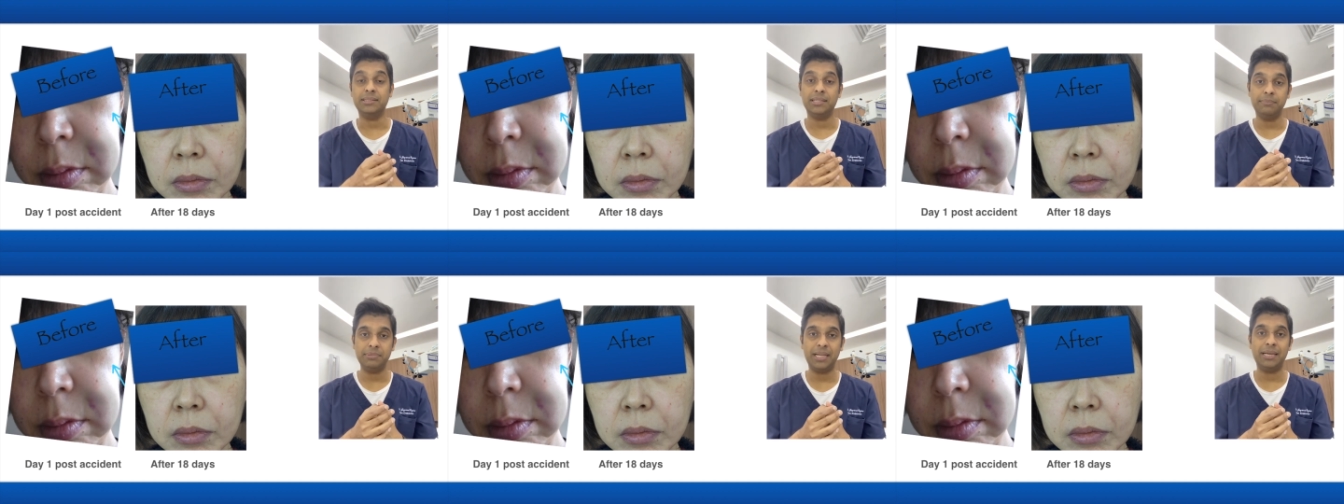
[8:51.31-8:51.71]

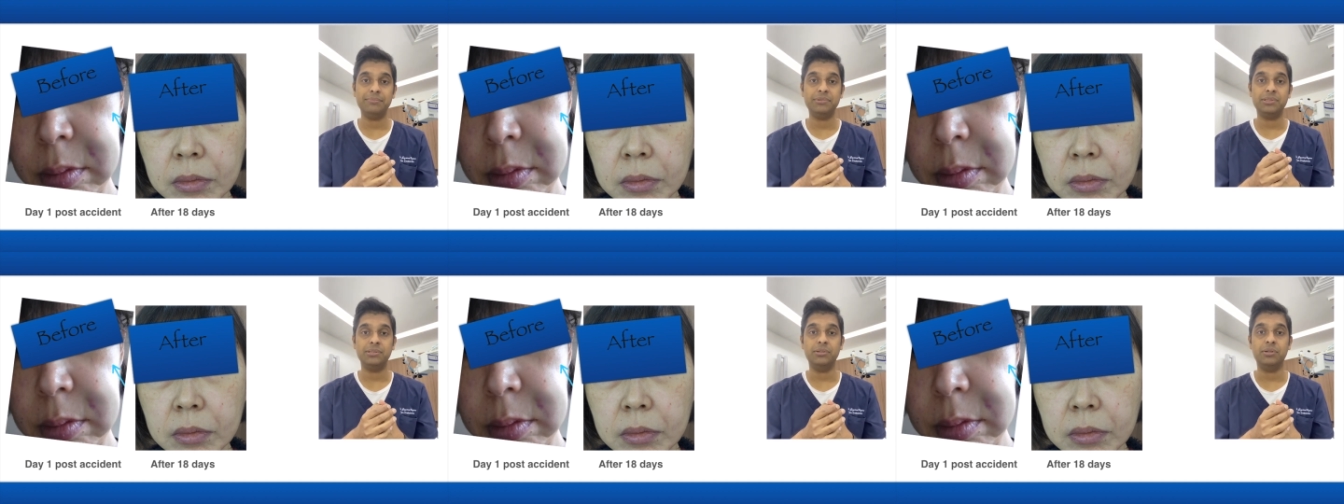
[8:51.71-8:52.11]

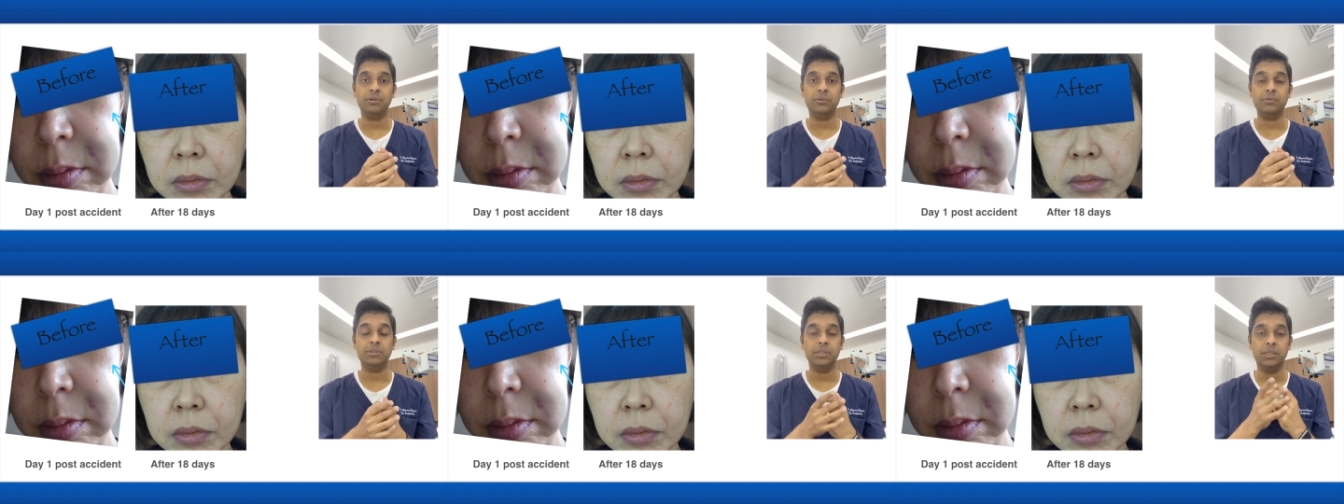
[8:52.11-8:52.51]
Sometimes, you
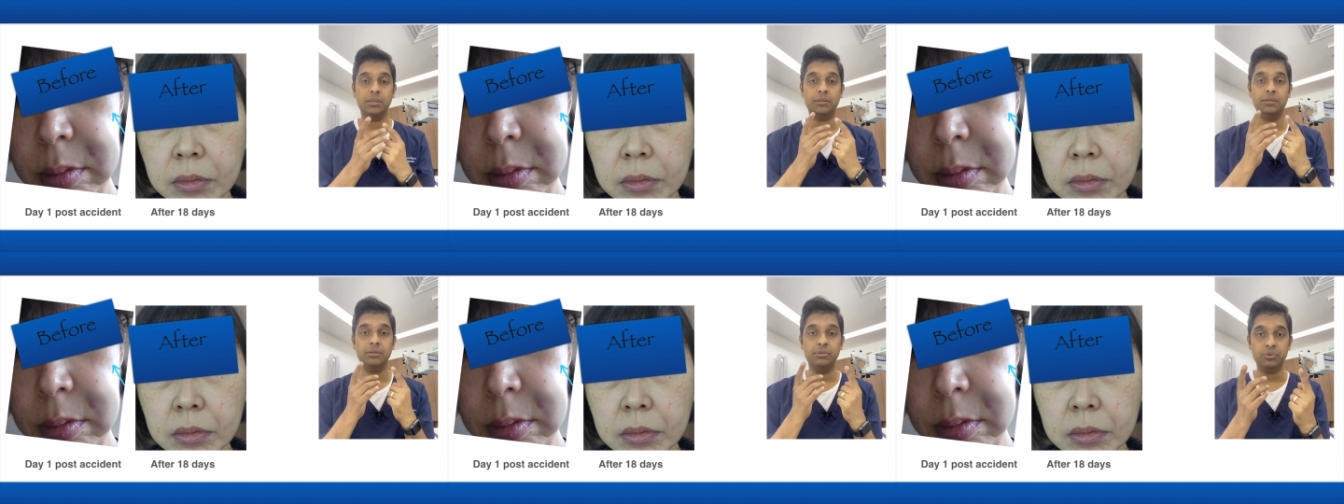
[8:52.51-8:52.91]
know, the
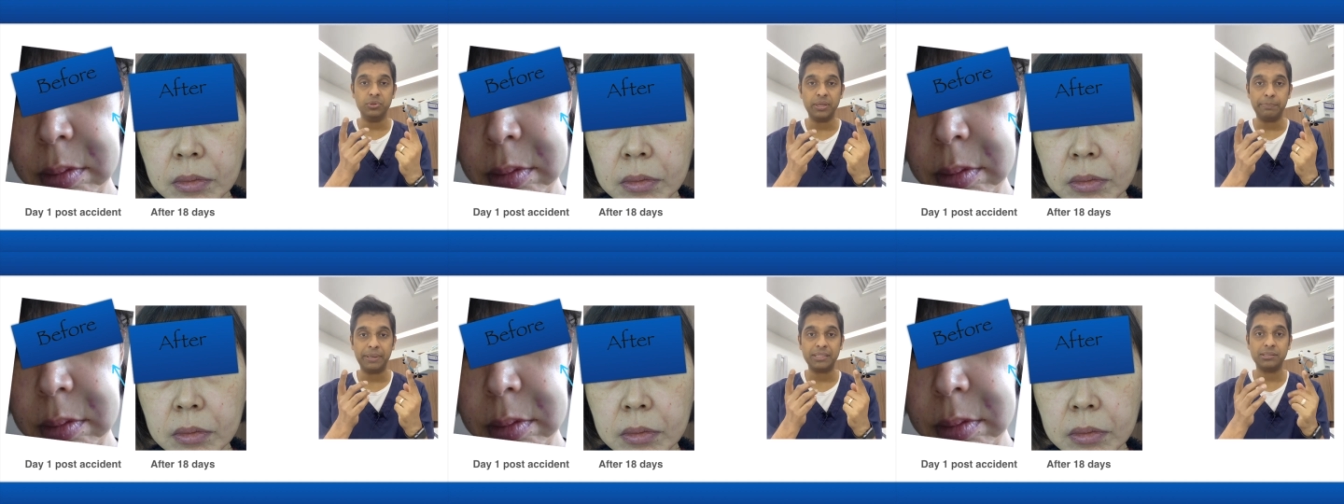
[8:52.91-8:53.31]

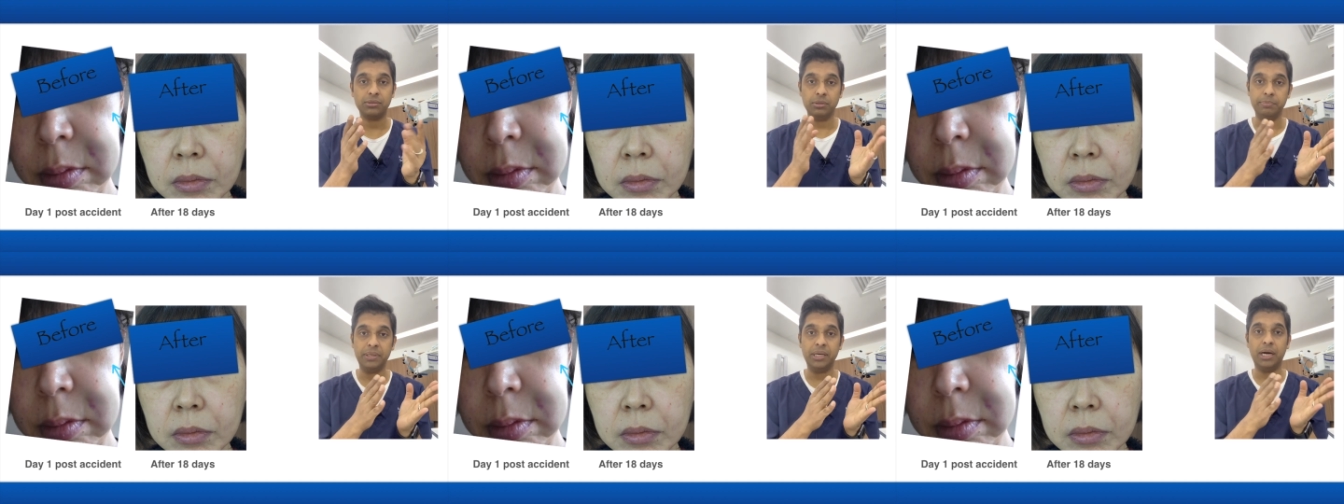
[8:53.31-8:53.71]
root apex
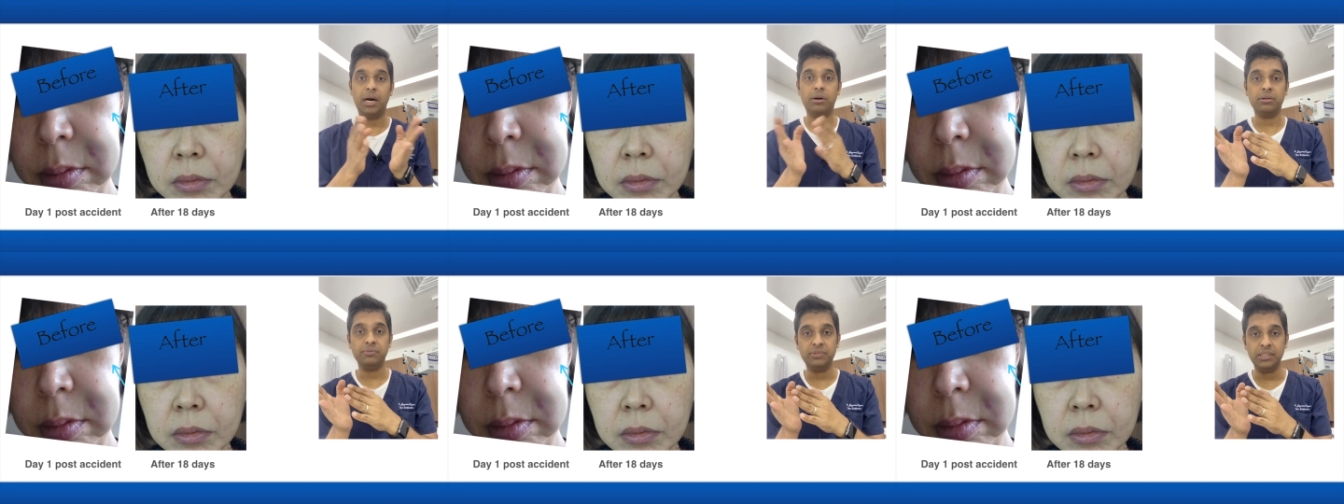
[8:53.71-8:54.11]
could be
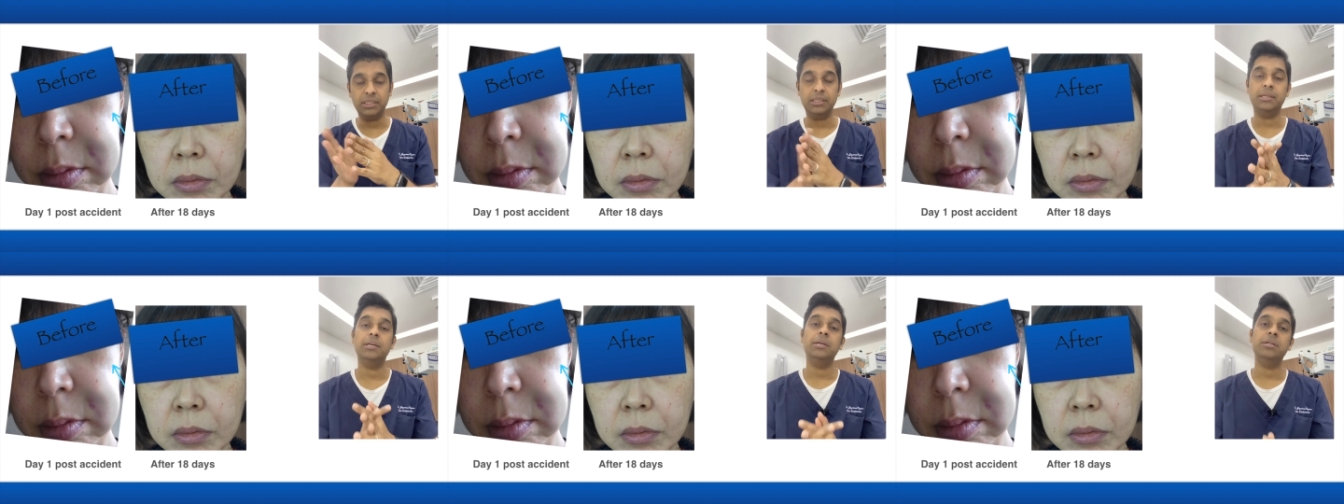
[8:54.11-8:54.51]
out of the
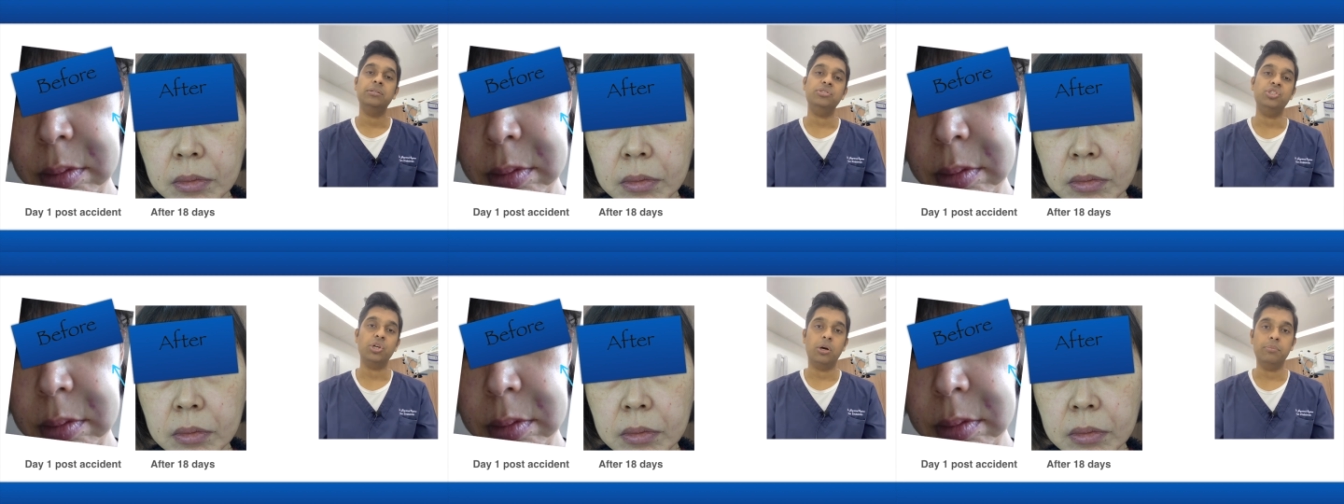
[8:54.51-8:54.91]

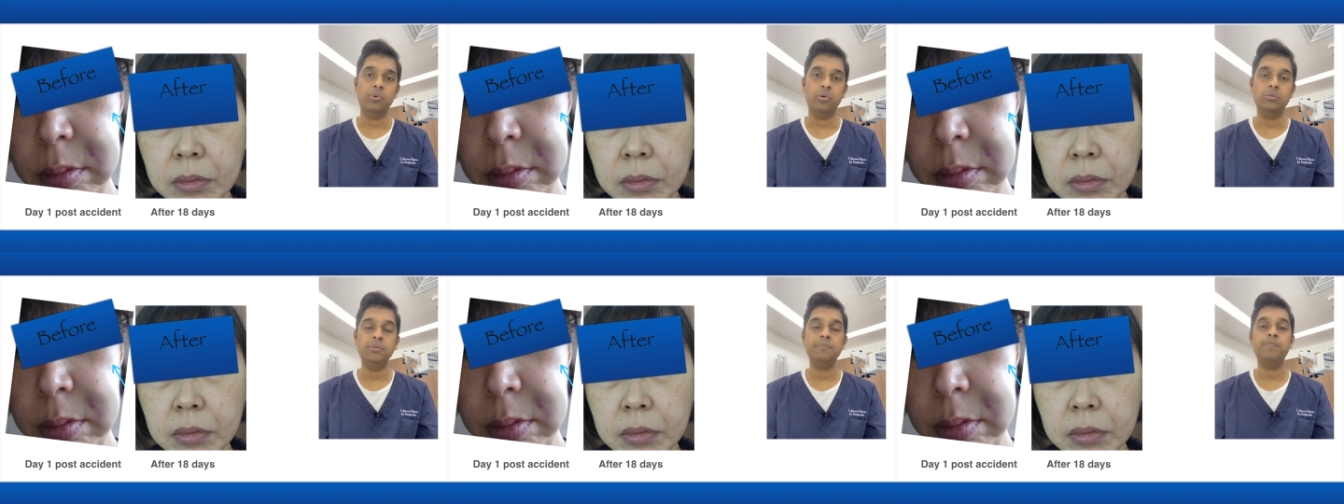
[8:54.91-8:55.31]

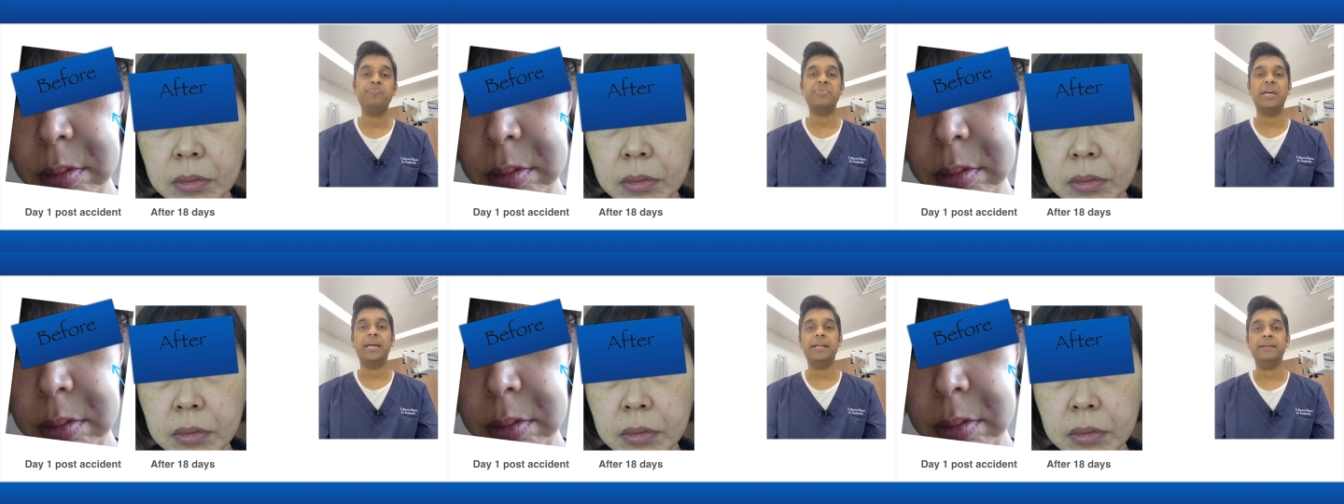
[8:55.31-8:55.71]
jawbone,
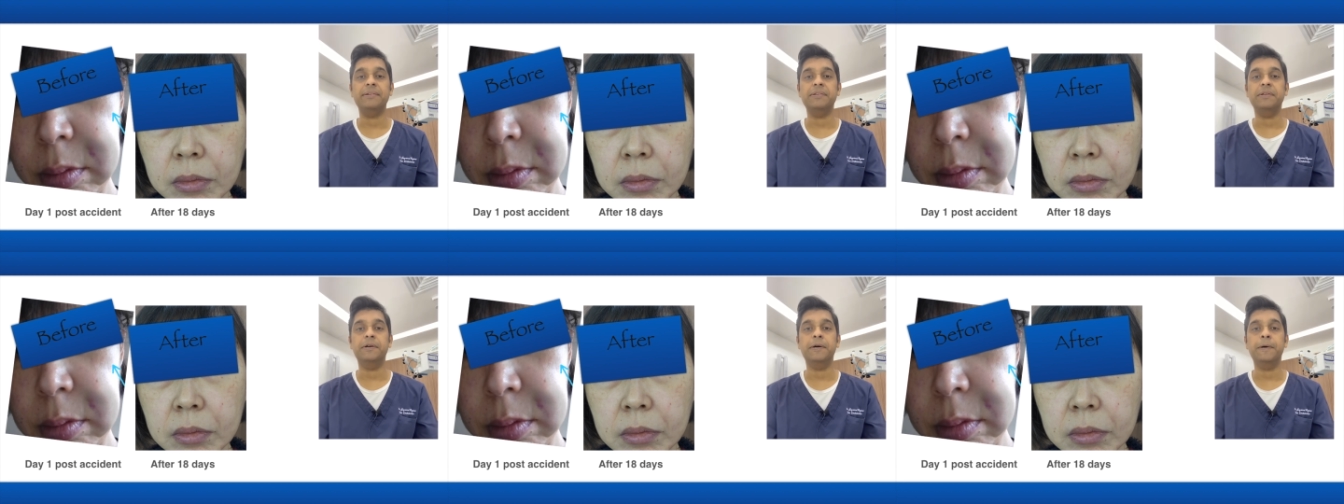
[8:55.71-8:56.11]

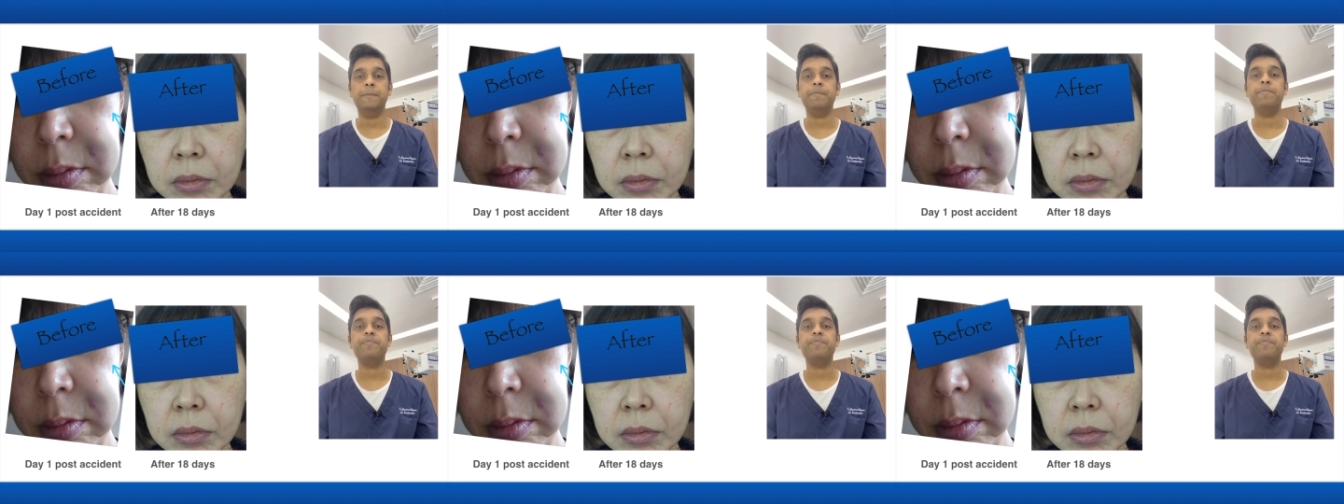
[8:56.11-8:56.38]
and uh,